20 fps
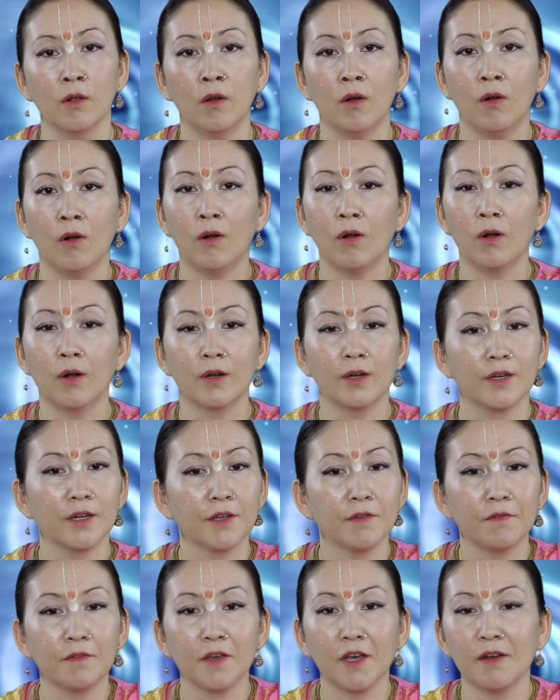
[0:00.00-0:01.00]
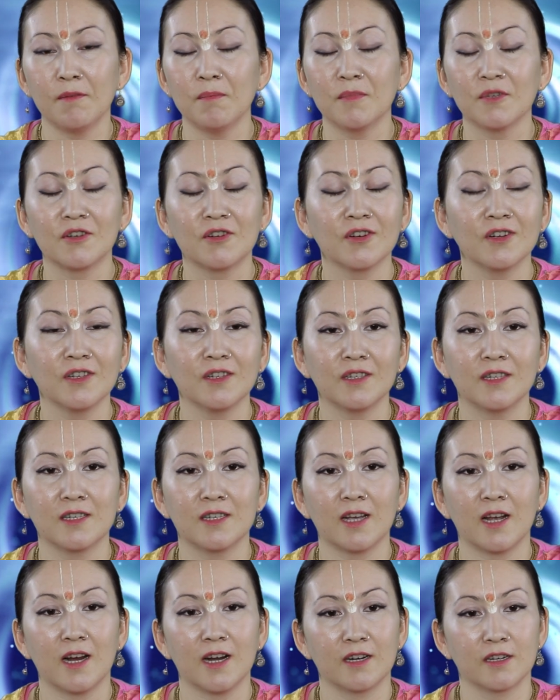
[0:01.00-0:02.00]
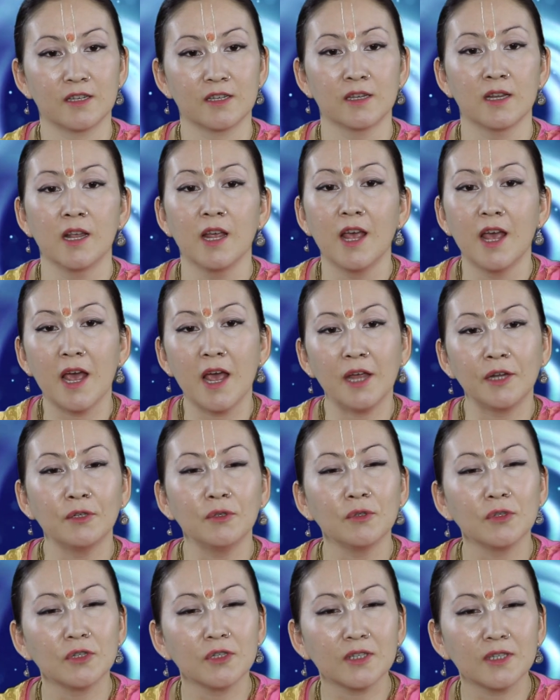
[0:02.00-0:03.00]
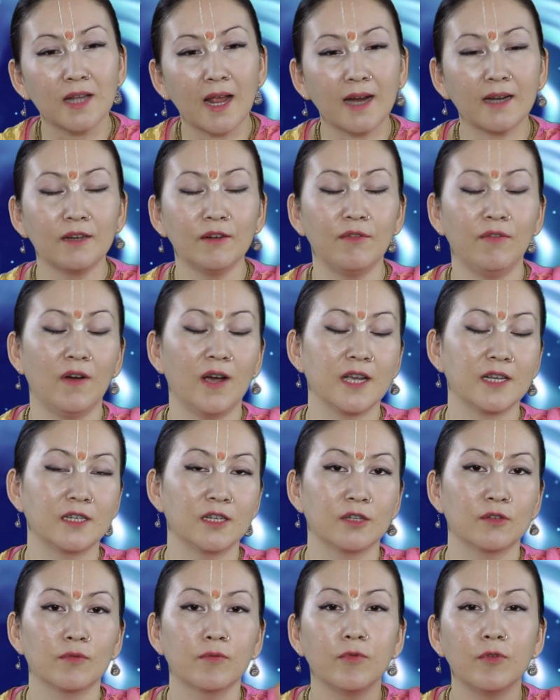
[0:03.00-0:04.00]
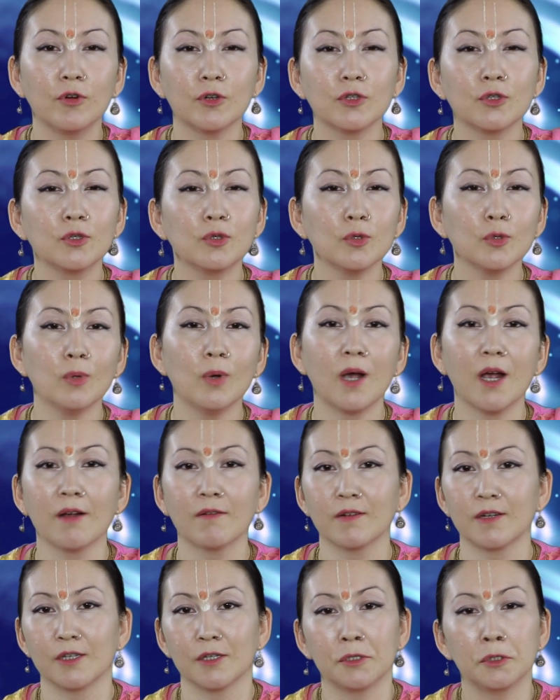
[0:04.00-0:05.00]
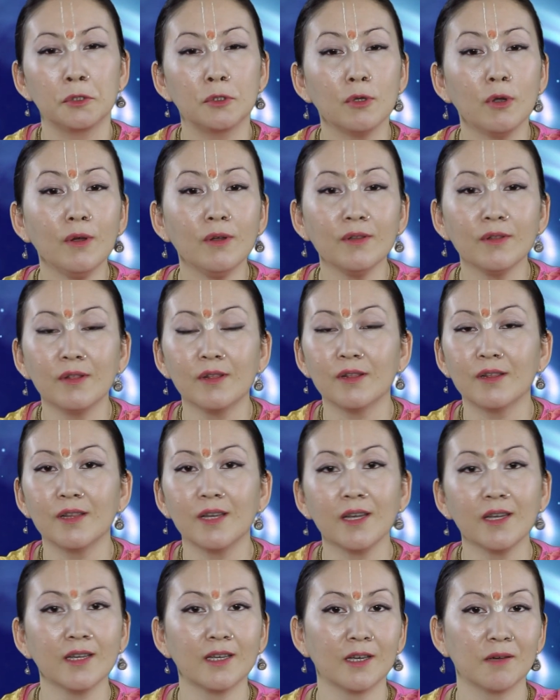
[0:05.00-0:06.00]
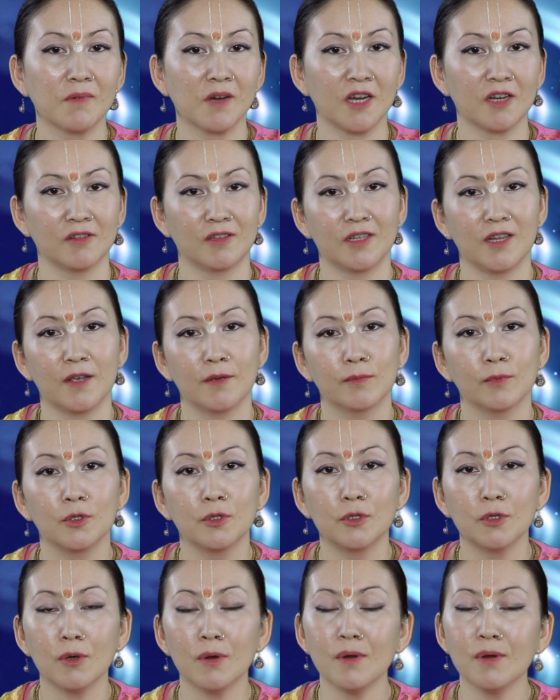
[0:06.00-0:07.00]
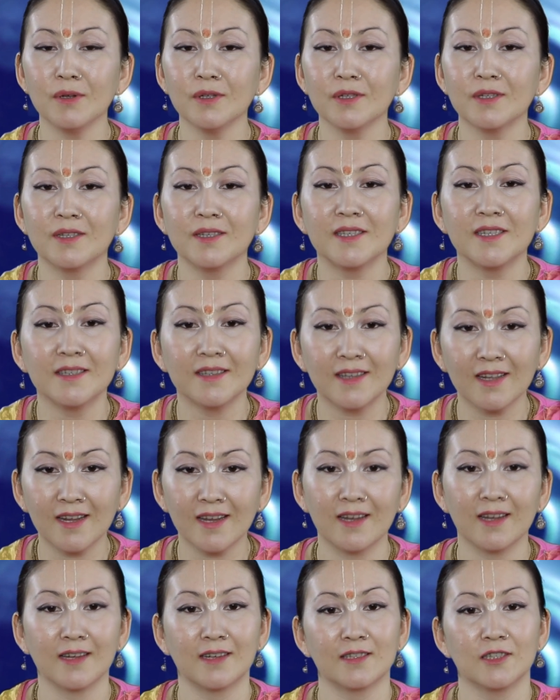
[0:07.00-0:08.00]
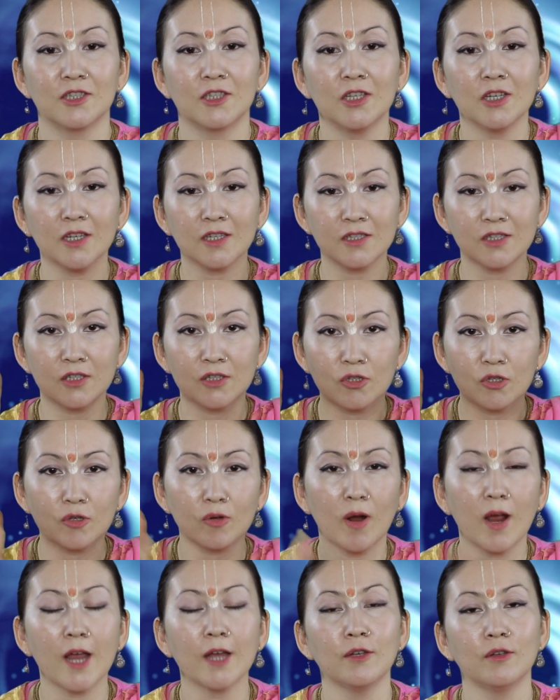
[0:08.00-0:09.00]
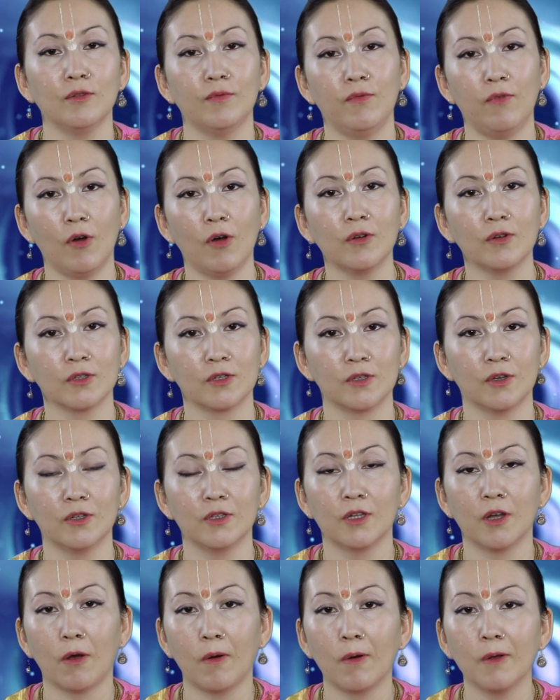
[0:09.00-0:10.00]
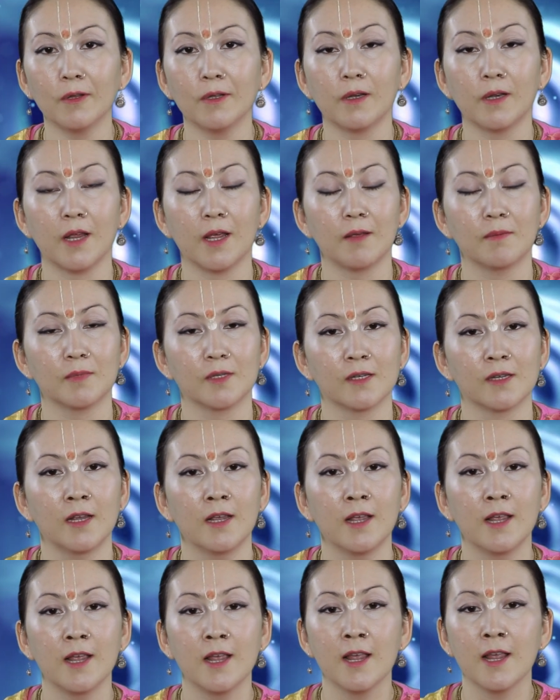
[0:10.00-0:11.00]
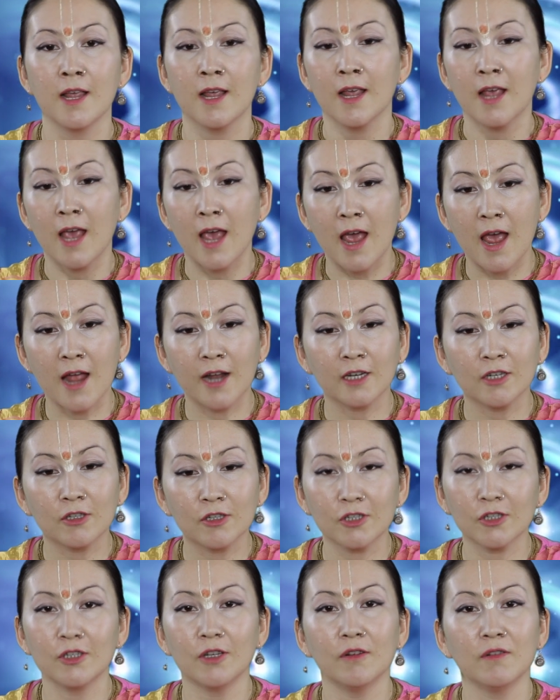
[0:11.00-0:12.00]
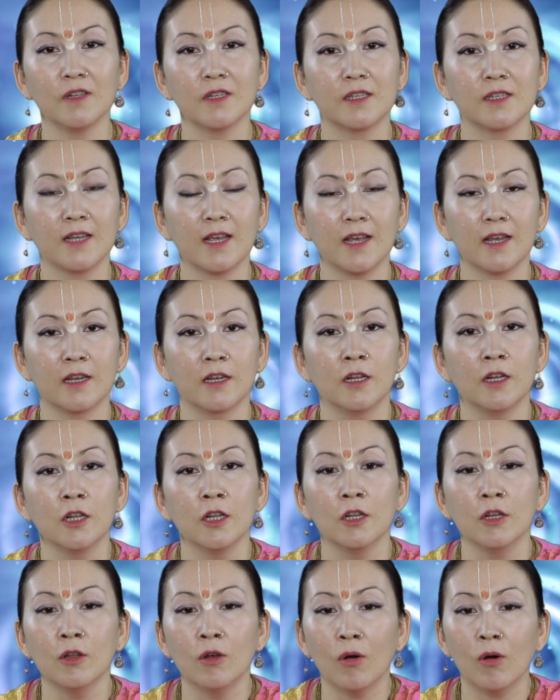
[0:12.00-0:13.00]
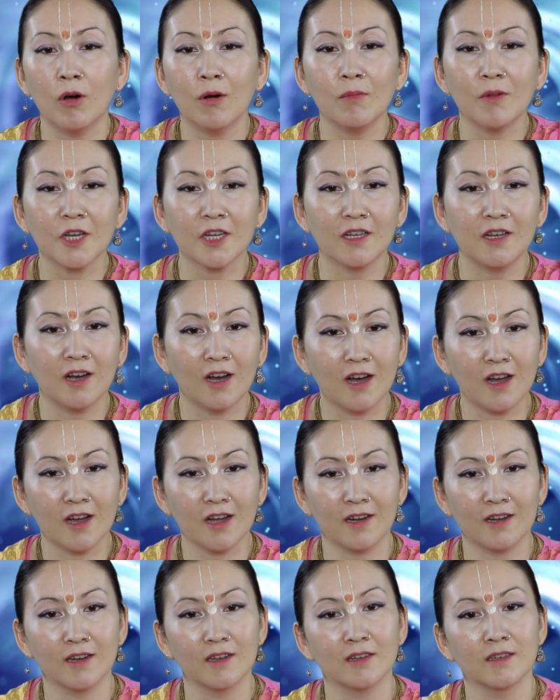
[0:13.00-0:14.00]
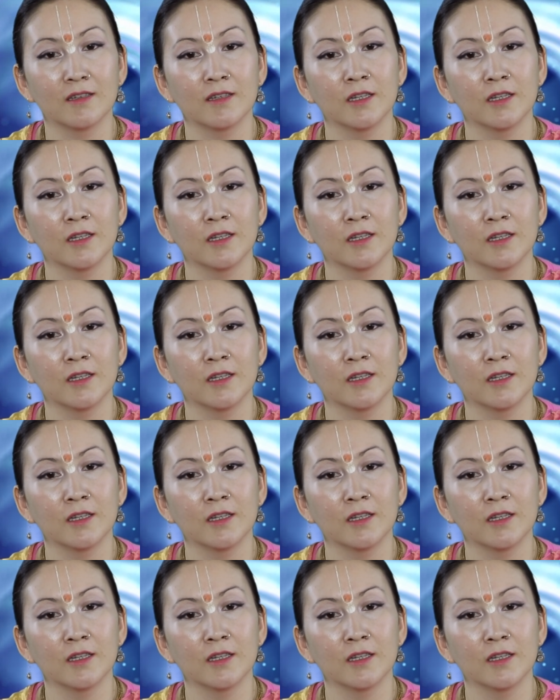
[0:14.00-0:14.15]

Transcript: Or if you have material desires, and you sacrifices for two hours. Don't think about them. Don't think. Just try to focus on the holy names. And Krishna will say, Oh my God,